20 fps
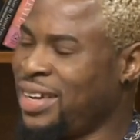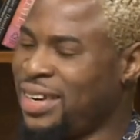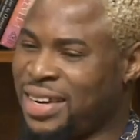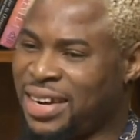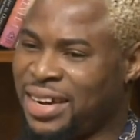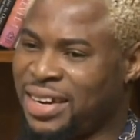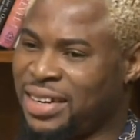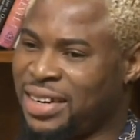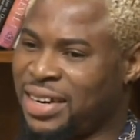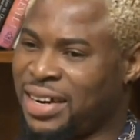
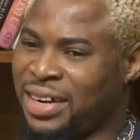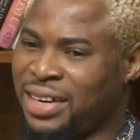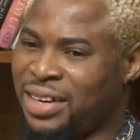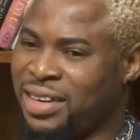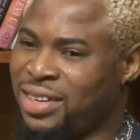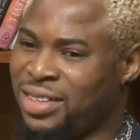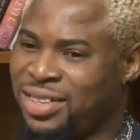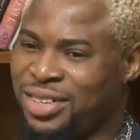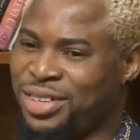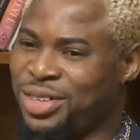Then I
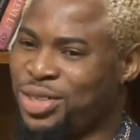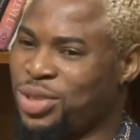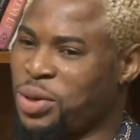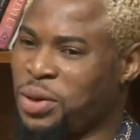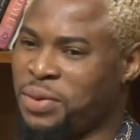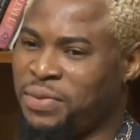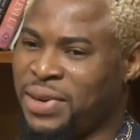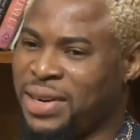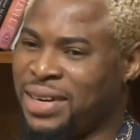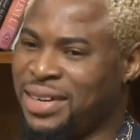later
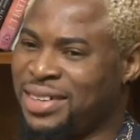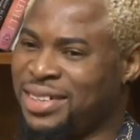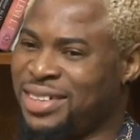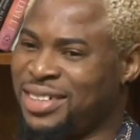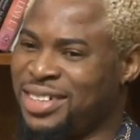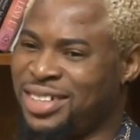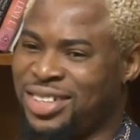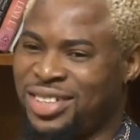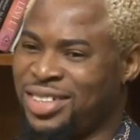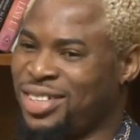discovered
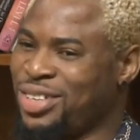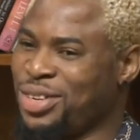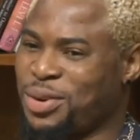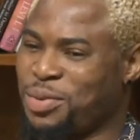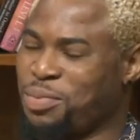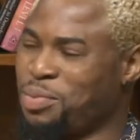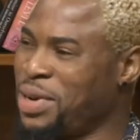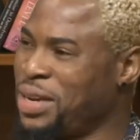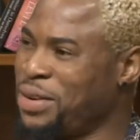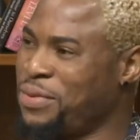this is
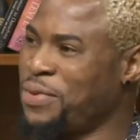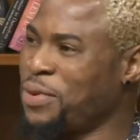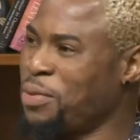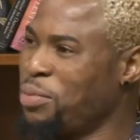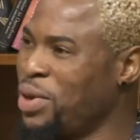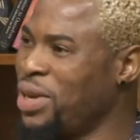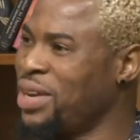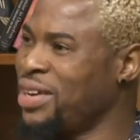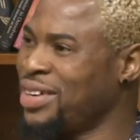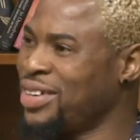not meant for me.